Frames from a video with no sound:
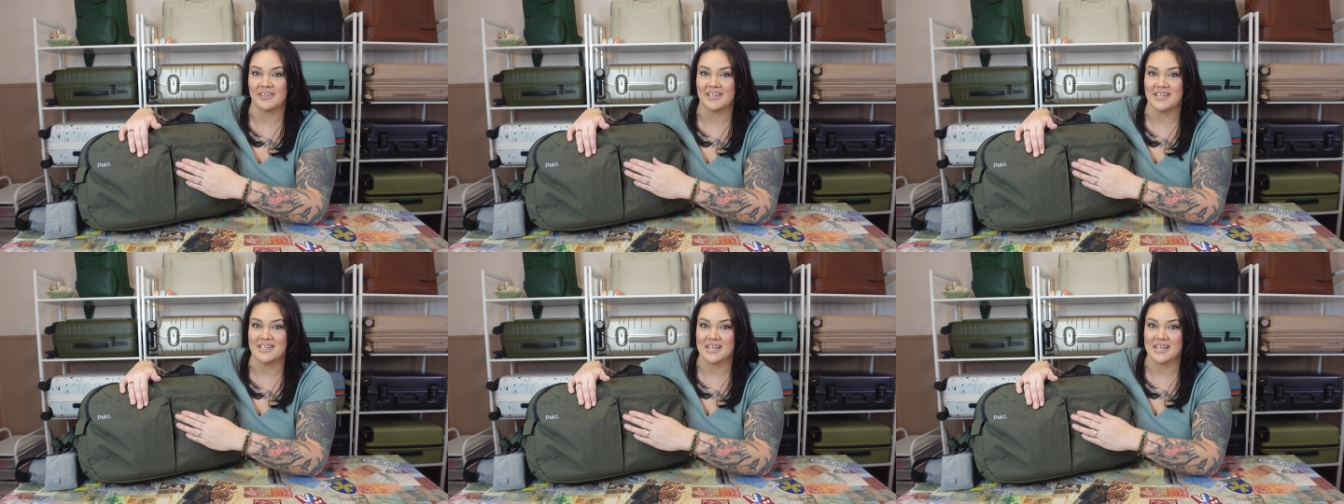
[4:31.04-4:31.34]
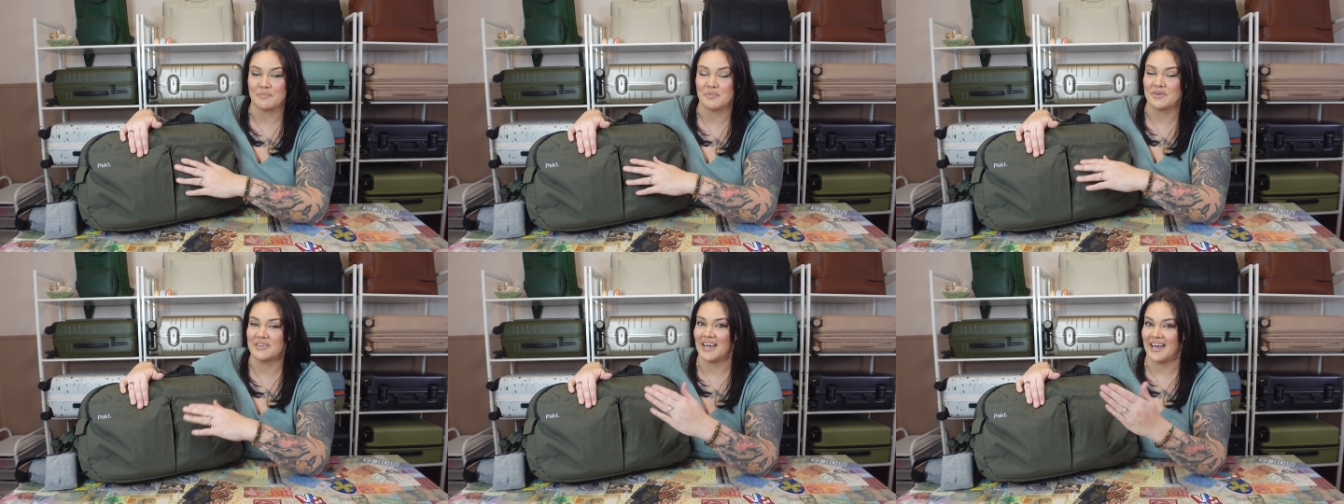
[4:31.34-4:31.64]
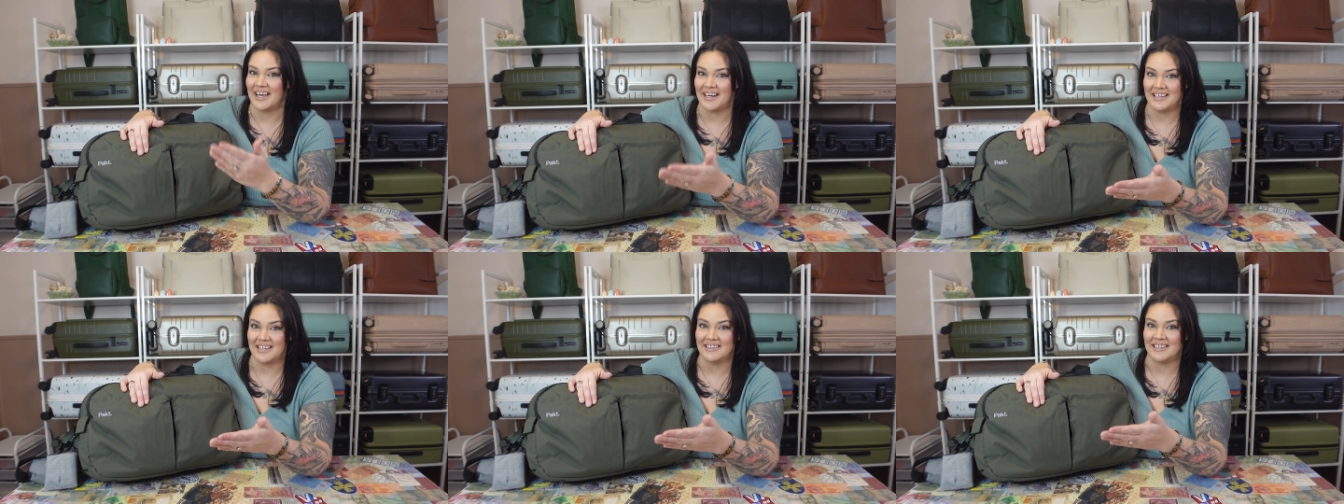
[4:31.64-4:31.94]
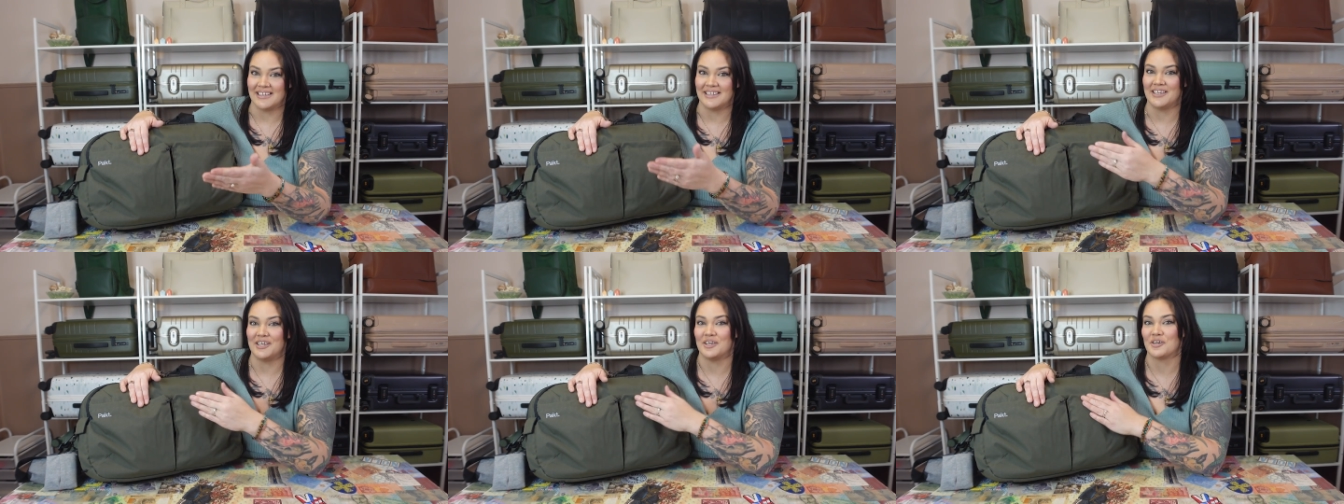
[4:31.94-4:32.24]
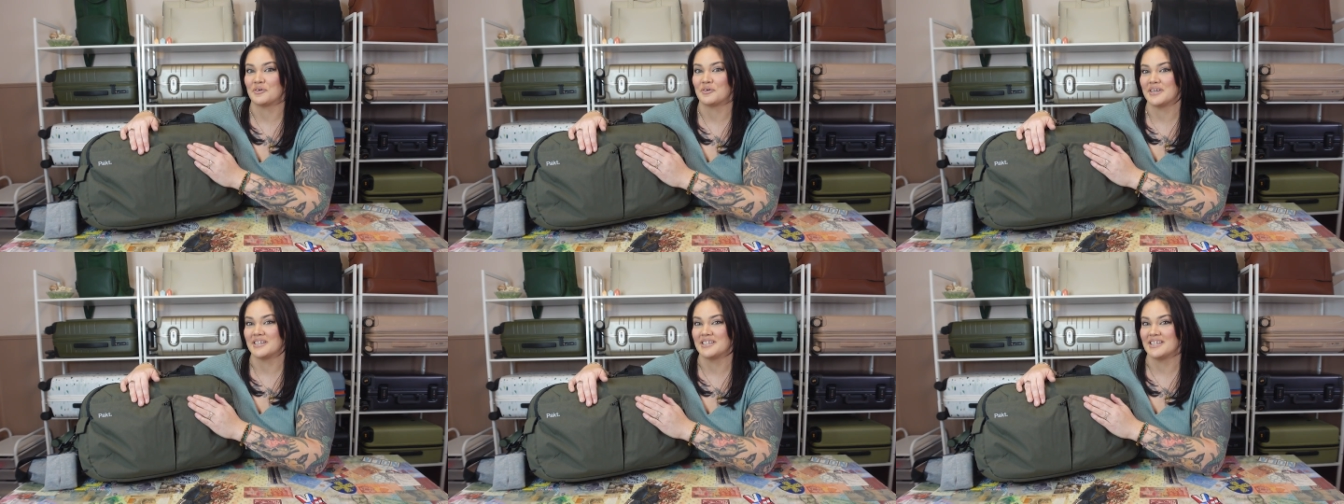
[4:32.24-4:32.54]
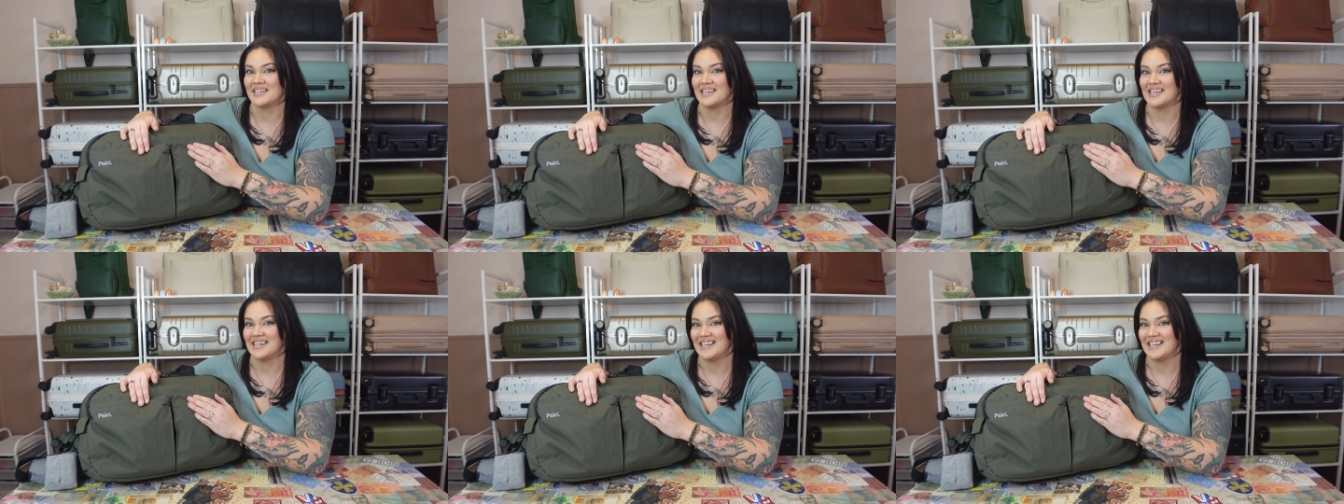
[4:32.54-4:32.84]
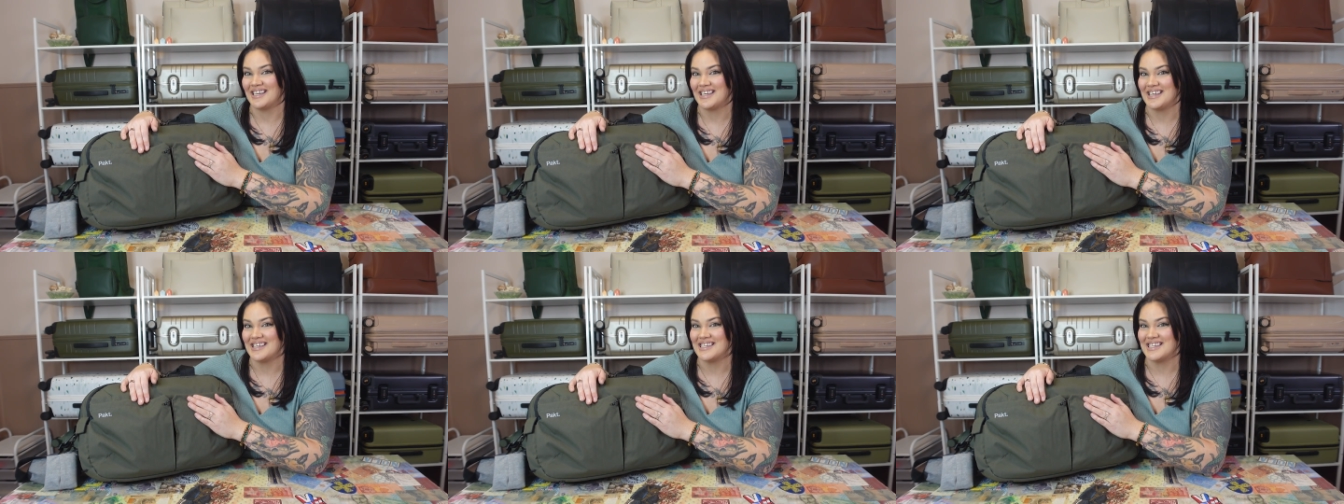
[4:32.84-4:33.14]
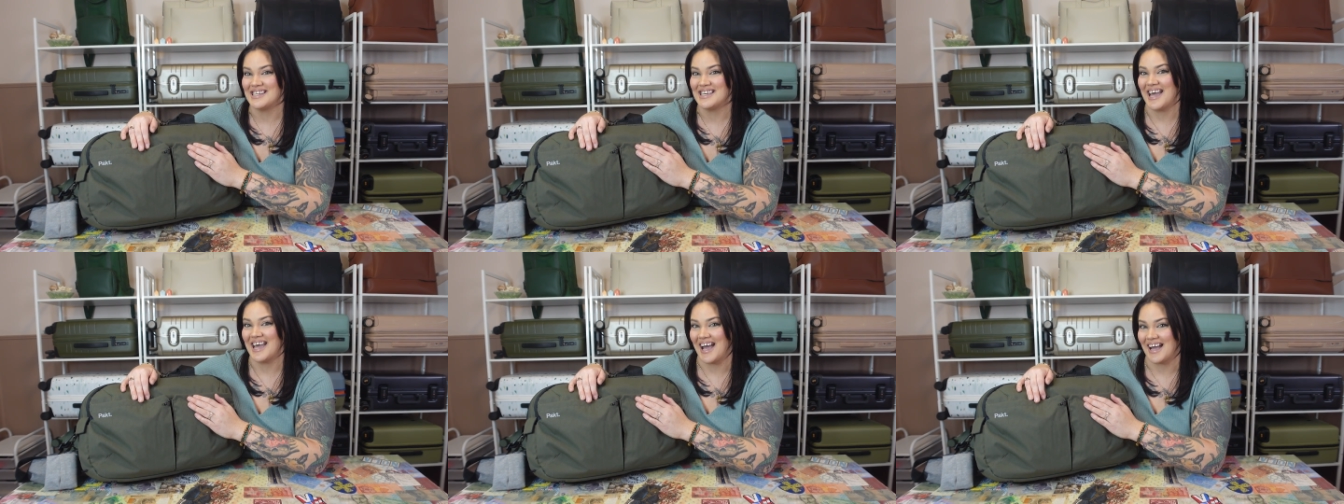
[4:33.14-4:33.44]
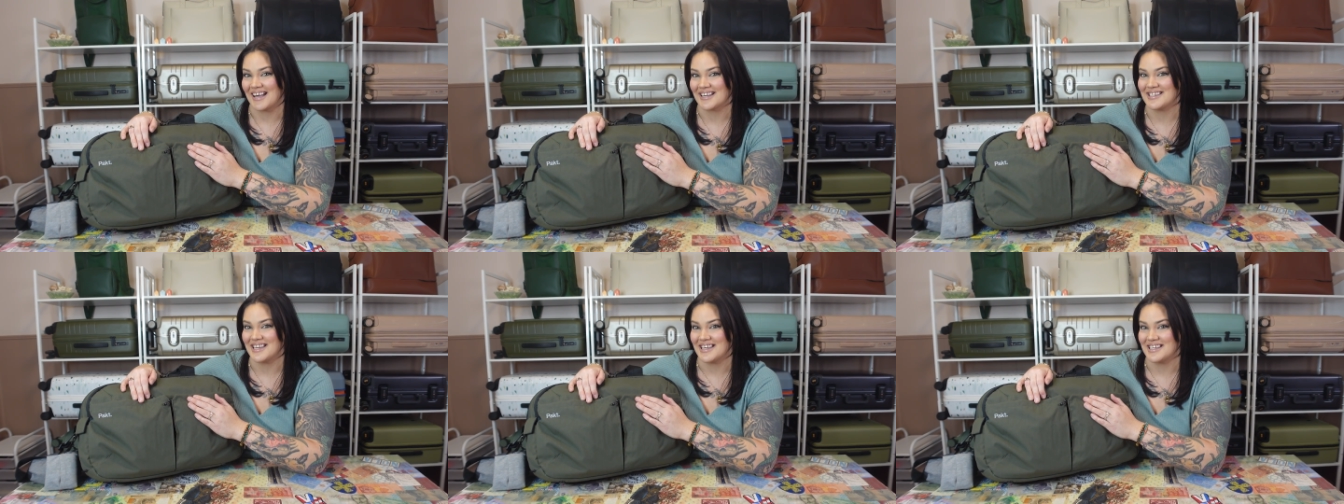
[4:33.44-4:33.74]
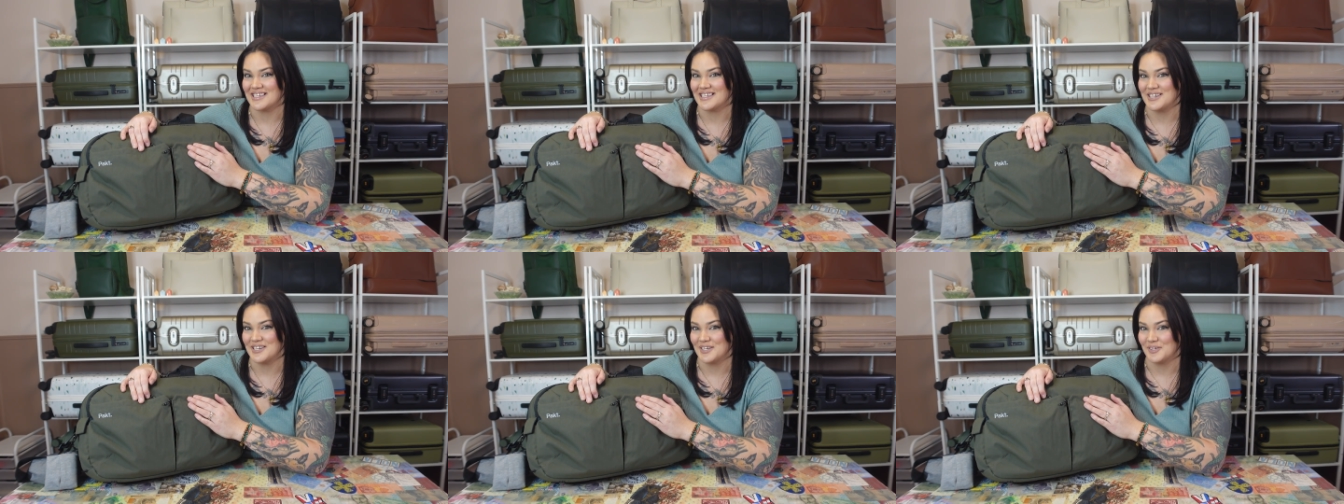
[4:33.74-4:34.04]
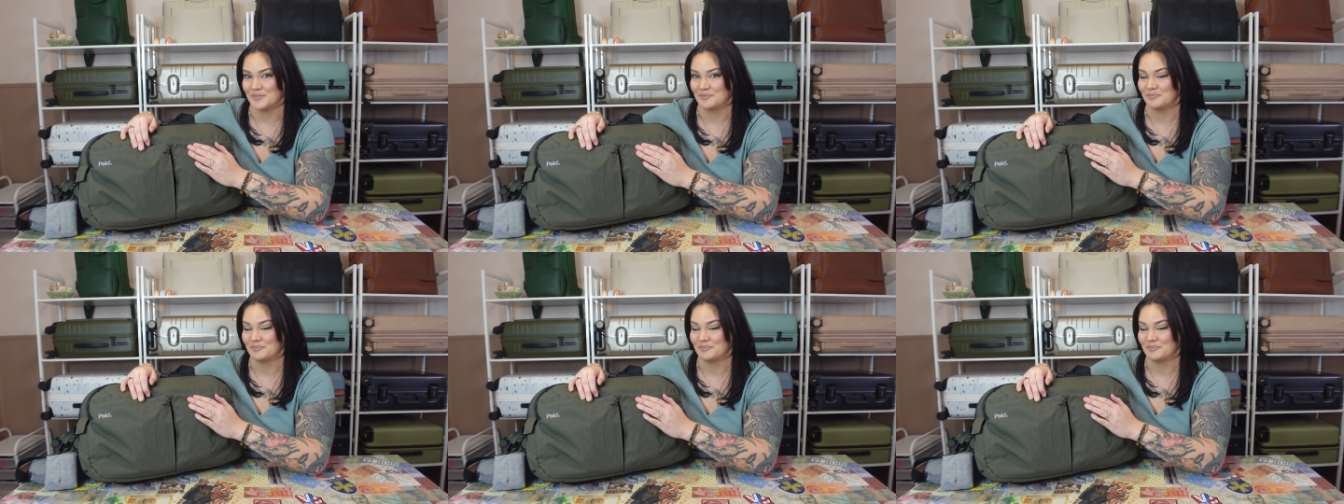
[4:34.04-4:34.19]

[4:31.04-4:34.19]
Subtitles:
these up with anything that you're going to need easy access to.